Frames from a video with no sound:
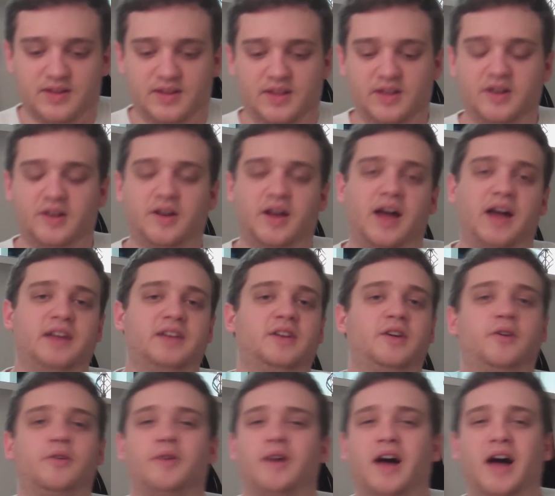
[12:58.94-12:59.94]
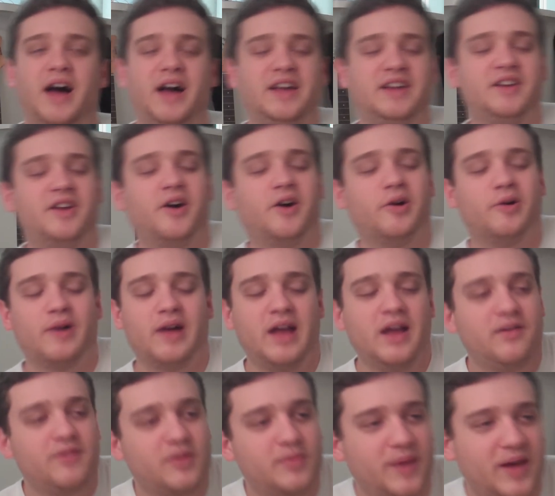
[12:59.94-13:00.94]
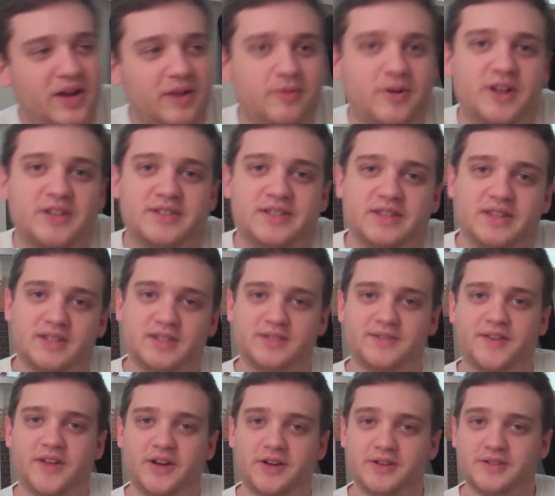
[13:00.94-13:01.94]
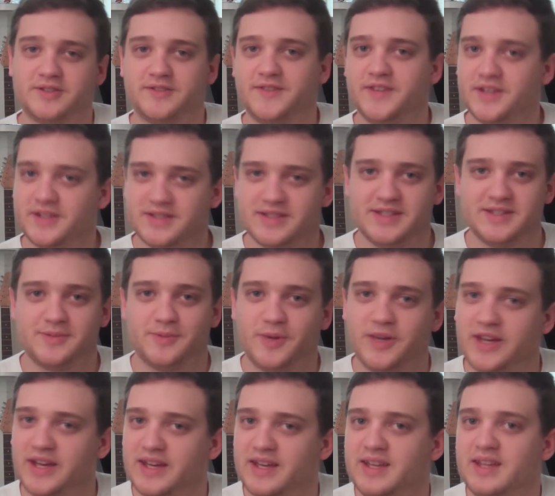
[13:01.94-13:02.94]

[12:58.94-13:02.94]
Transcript: You know, I know, I know everybody watching these vloggers feels this way.